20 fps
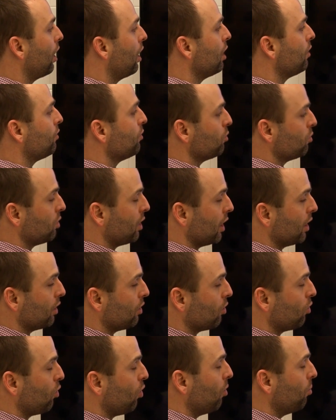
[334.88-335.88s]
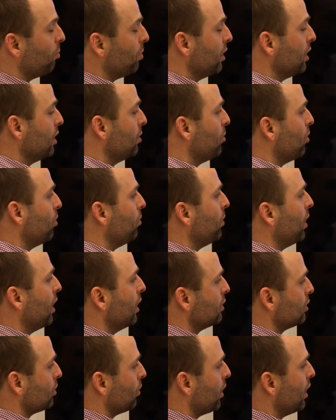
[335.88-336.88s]
if you take the complete bone.
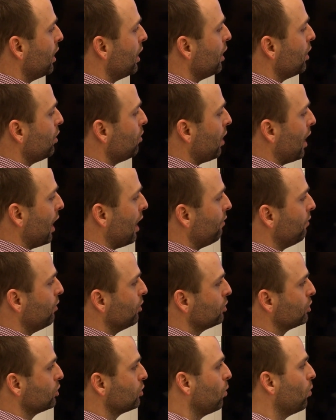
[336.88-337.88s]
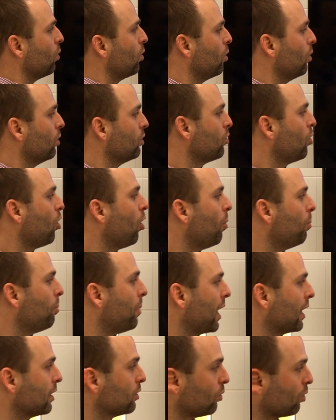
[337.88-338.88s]
So here you have the so-called
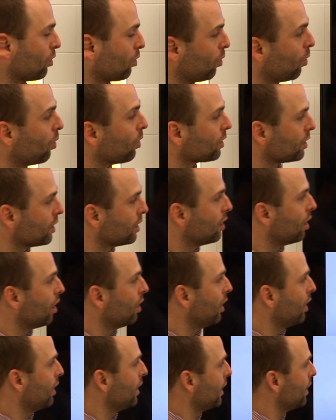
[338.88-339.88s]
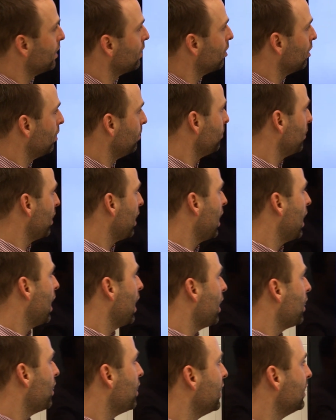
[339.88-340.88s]
compact or cortical layer.
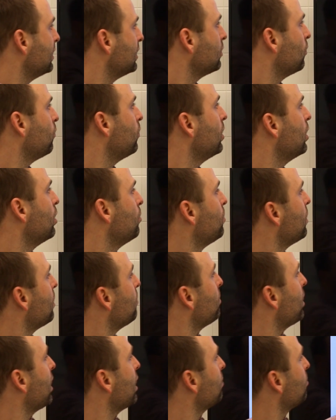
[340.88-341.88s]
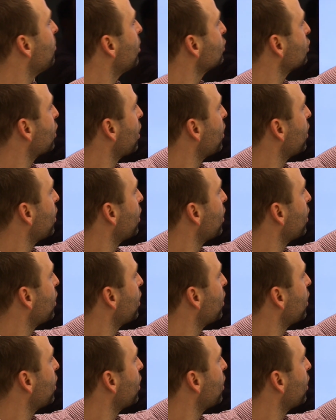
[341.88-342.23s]
This will be made much